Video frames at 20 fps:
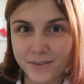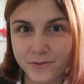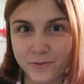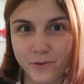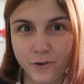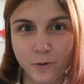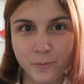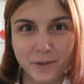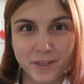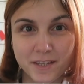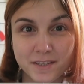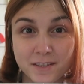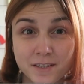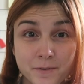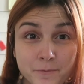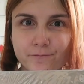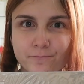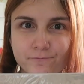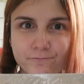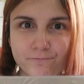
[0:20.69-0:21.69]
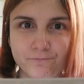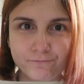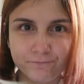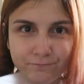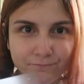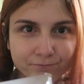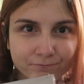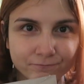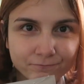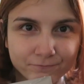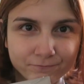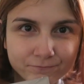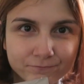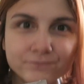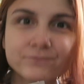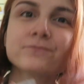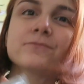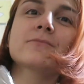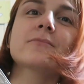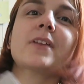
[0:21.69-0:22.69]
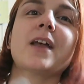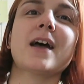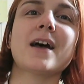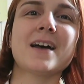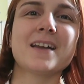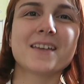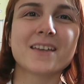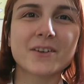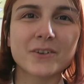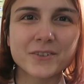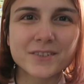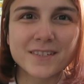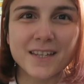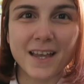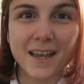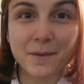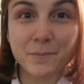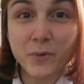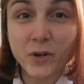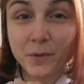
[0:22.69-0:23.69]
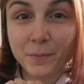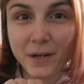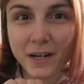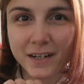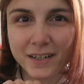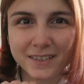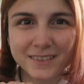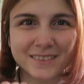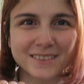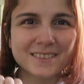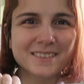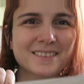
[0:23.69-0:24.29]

to open it. I got the Bookmarks,